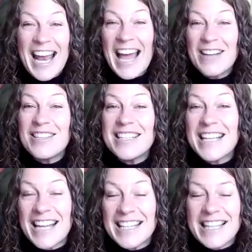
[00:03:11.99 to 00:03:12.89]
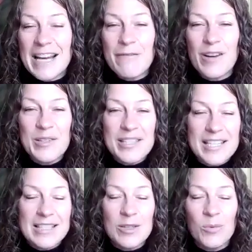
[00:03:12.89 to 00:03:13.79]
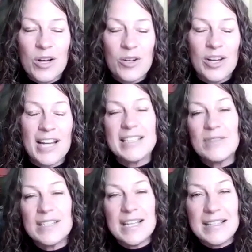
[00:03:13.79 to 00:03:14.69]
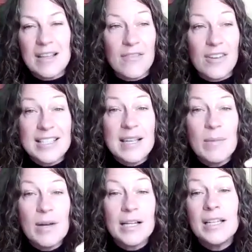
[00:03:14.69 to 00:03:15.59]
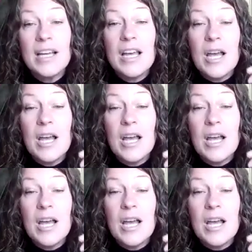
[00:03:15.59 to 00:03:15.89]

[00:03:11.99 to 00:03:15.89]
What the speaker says: It allows us to get into that flow state to work on activities that are very similar,